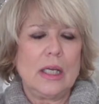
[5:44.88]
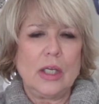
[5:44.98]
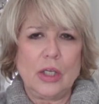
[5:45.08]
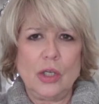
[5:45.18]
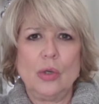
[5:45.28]

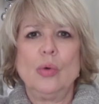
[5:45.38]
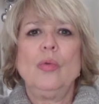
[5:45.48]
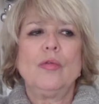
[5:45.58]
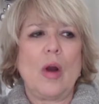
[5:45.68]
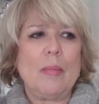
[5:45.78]

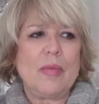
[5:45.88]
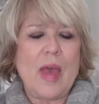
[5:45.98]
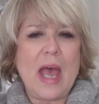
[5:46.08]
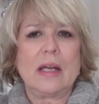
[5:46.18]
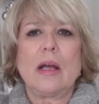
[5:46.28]
you from
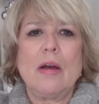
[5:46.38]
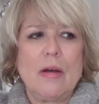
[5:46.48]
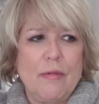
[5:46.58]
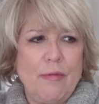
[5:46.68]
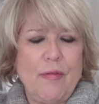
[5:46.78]
that
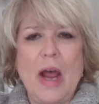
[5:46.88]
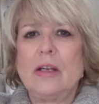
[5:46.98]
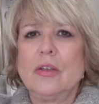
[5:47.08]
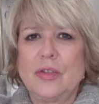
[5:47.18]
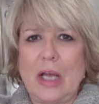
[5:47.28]

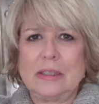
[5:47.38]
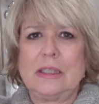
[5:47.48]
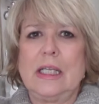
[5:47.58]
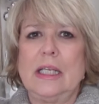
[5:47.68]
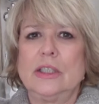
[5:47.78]
final
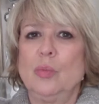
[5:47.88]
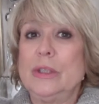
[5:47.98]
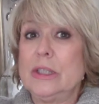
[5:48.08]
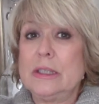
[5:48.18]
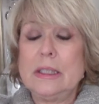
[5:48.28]
destination,
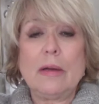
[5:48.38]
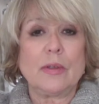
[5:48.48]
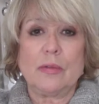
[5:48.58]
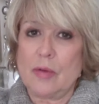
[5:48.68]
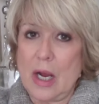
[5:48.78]
which is
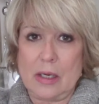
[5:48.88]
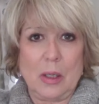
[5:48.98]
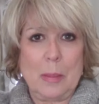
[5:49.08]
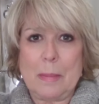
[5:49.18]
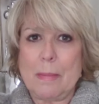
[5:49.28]
never
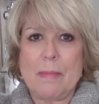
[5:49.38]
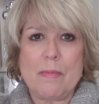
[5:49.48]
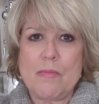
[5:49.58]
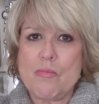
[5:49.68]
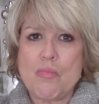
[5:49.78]
final.
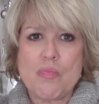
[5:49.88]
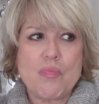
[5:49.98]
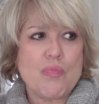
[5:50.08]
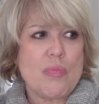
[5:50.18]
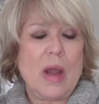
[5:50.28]

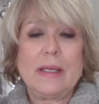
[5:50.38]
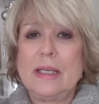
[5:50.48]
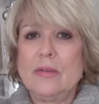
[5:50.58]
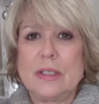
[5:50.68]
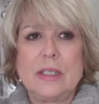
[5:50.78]
I
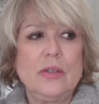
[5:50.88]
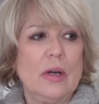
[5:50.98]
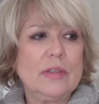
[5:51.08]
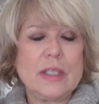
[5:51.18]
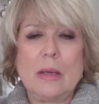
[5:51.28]
guarantee you,
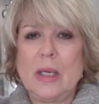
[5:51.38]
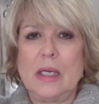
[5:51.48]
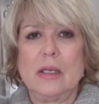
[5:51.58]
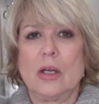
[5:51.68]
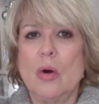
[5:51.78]
every time I
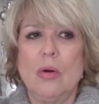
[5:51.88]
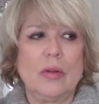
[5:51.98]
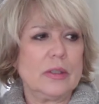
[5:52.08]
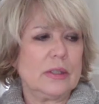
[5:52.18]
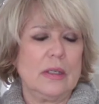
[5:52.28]
hit a
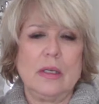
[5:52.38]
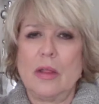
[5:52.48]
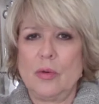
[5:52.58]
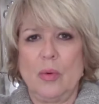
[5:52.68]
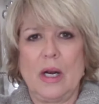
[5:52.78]
goal, there's
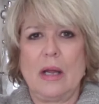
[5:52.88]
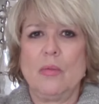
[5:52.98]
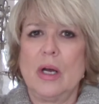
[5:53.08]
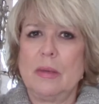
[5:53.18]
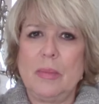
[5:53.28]
another one I
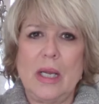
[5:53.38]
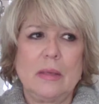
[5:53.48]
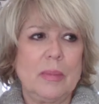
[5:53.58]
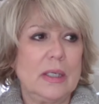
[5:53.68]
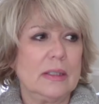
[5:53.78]
want to
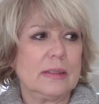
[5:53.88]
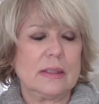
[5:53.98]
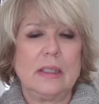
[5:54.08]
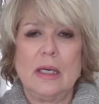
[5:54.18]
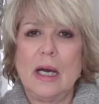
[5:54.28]
make
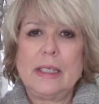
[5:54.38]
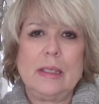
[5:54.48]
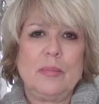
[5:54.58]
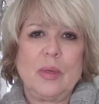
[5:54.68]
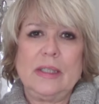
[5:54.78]
because I
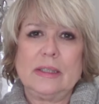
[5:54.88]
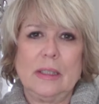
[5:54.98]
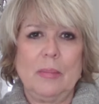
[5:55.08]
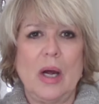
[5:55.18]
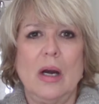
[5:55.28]
keep raising
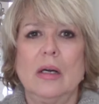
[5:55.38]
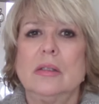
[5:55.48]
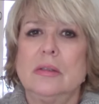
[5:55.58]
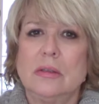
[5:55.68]
the bar.